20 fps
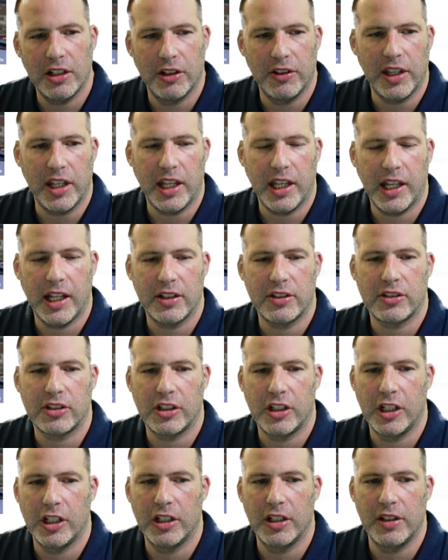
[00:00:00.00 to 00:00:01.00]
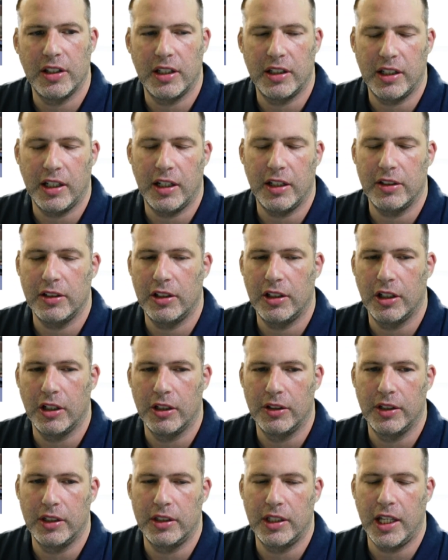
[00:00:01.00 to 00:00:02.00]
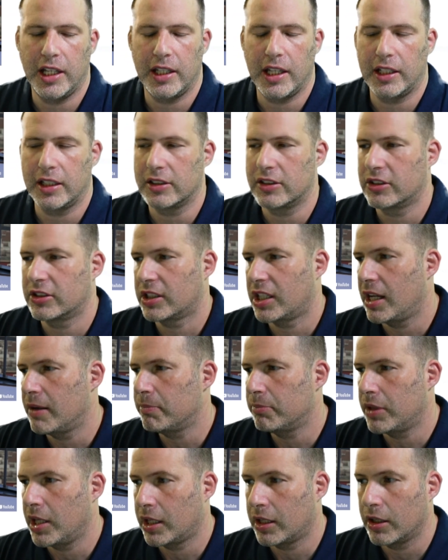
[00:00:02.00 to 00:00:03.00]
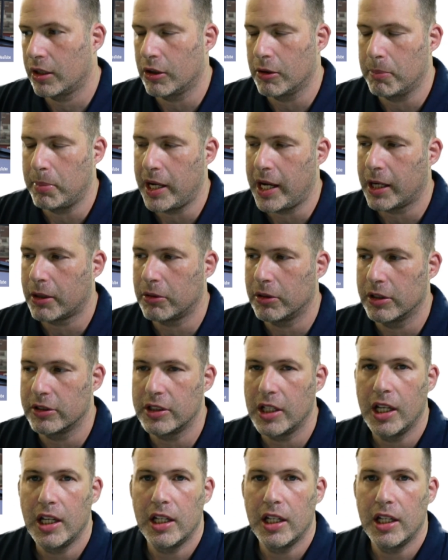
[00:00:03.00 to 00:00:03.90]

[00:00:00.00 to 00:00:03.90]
They answer and then it could skip, they can go backwards.